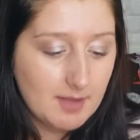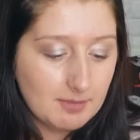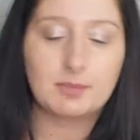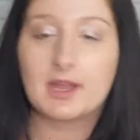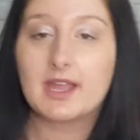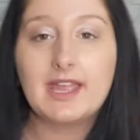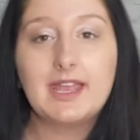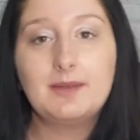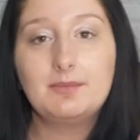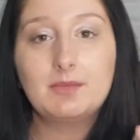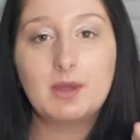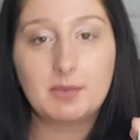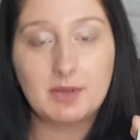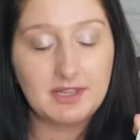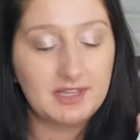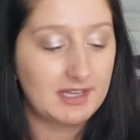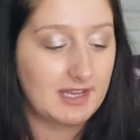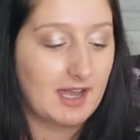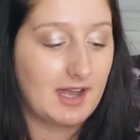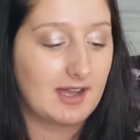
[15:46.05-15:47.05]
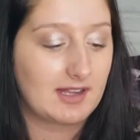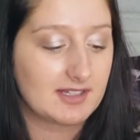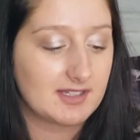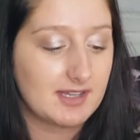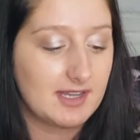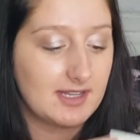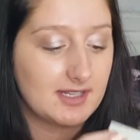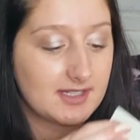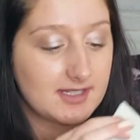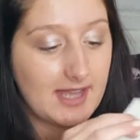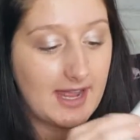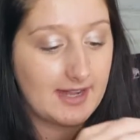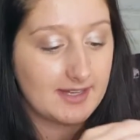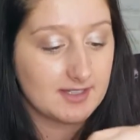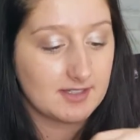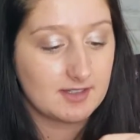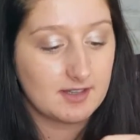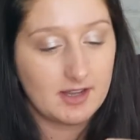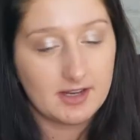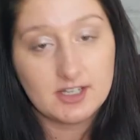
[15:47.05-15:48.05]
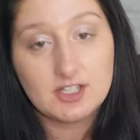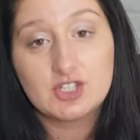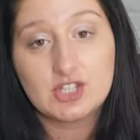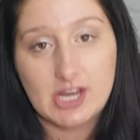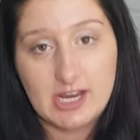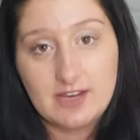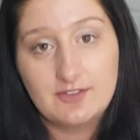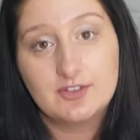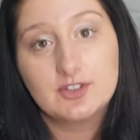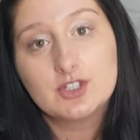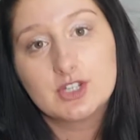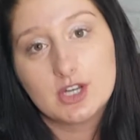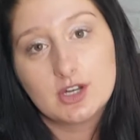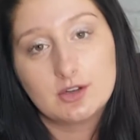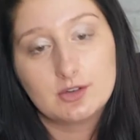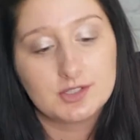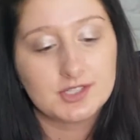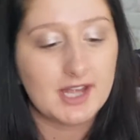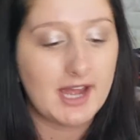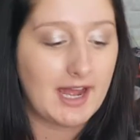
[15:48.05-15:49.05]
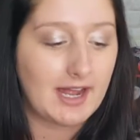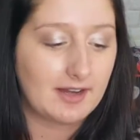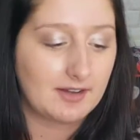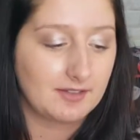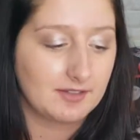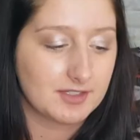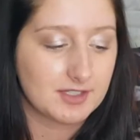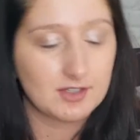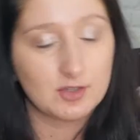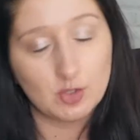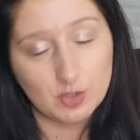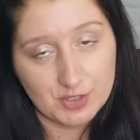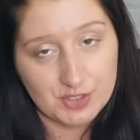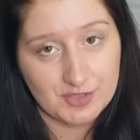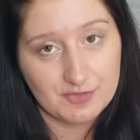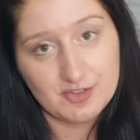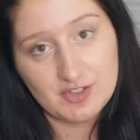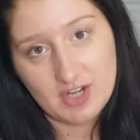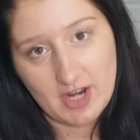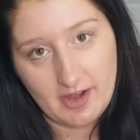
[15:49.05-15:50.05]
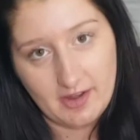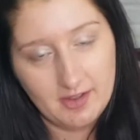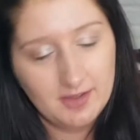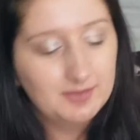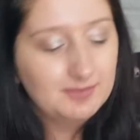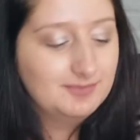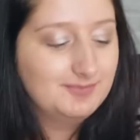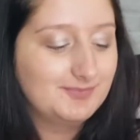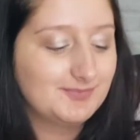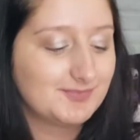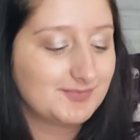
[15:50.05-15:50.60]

but in my birthday cards it said like J for Jode and also for Jenna.